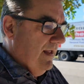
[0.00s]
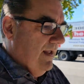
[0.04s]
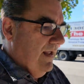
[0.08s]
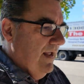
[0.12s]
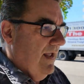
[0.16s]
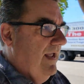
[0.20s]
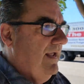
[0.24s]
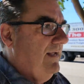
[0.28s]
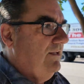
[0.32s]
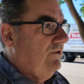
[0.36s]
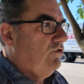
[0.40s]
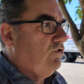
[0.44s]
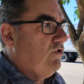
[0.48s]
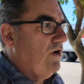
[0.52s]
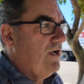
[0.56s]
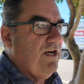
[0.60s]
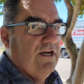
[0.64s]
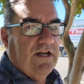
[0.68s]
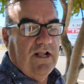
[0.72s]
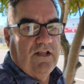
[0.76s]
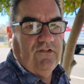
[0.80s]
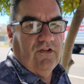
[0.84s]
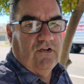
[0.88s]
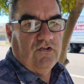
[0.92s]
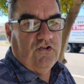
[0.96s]
and treat it
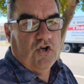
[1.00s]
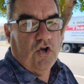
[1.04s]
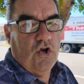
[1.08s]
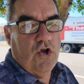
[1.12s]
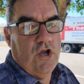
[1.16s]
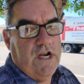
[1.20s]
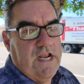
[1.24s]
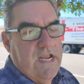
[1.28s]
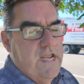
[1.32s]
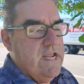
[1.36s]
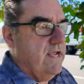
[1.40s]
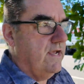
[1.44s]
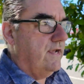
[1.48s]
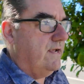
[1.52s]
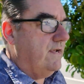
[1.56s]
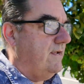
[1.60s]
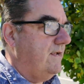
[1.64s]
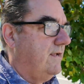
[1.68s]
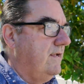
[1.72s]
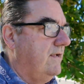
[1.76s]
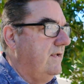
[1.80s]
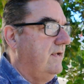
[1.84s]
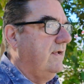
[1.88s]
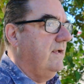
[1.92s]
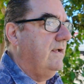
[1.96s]
as a journey.
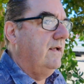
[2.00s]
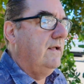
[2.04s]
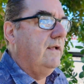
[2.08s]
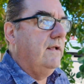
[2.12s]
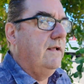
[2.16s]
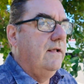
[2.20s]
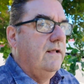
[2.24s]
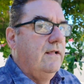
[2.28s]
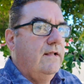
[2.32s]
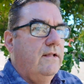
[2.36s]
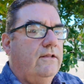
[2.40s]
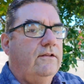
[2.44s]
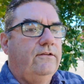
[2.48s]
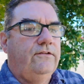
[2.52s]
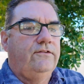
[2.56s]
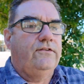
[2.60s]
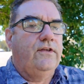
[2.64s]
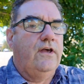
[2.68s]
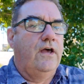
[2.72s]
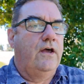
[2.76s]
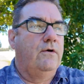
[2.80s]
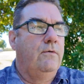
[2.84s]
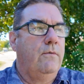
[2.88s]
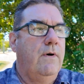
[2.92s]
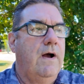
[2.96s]

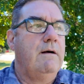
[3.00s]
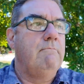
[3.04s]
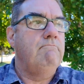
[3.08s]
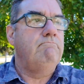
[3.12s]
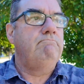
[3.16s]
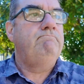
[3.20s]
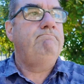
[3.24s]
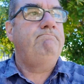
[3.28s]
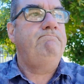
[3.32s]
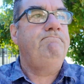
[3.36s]
So